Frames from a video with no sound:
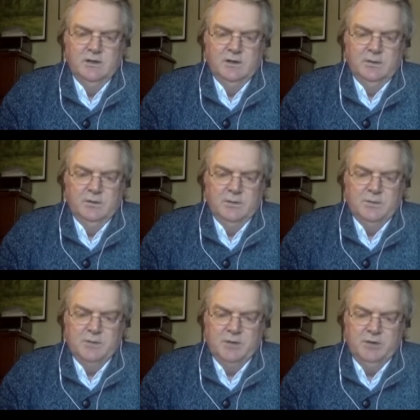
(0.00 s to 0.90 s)
where
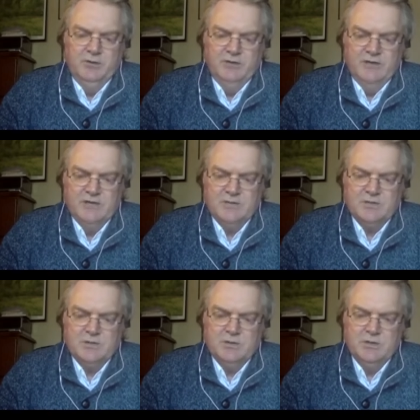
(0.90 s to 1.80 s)
proposed texts were
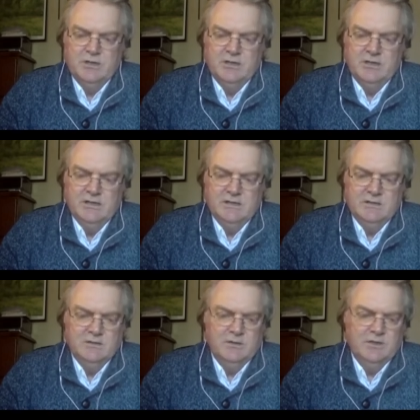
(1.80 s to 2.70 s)
scrutinised,
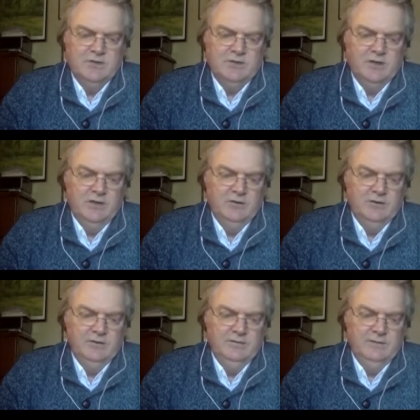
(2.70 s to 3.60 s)
criticised,
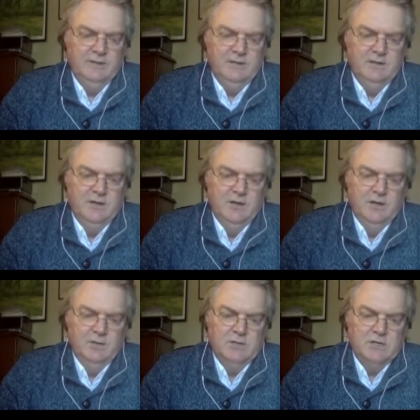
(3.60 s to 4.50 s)
defended,
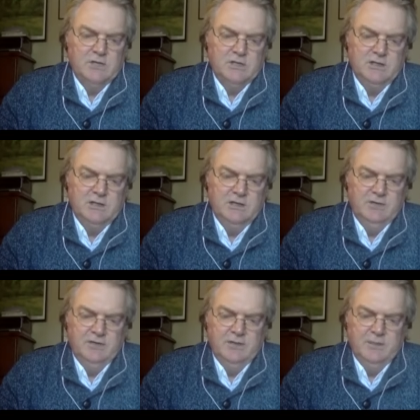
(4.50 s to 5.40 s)
rationalised,
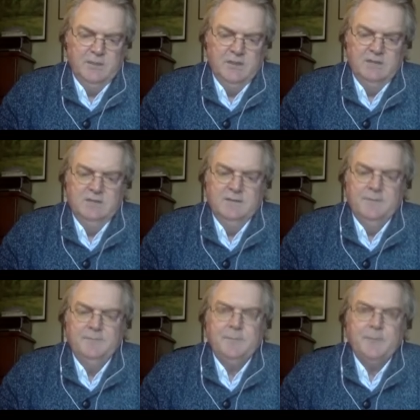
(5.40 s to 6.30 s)
and amended
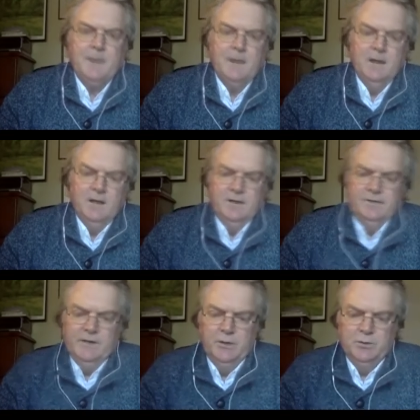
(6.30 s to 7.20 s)
the
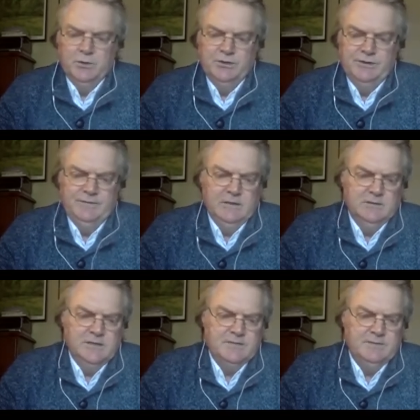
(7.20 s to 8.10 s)
very real
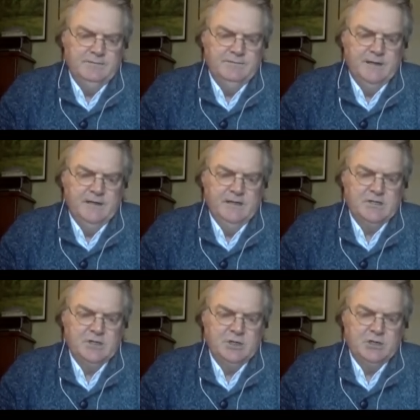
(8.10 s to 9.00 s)
difficulties of defining
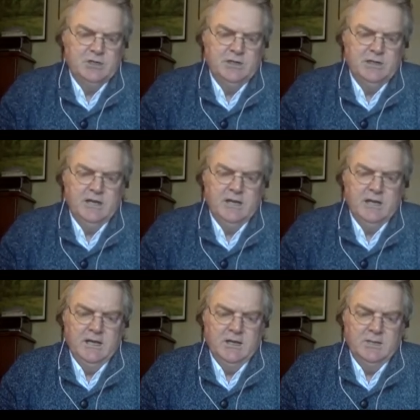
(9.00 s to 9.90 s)
social and
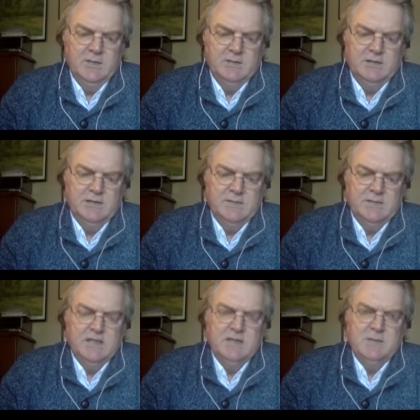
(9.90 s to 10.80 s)
economic rights
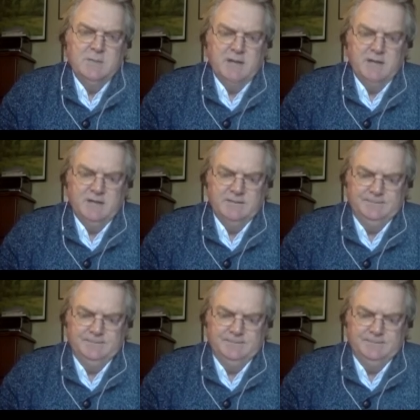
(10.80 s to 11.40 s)
became apparent.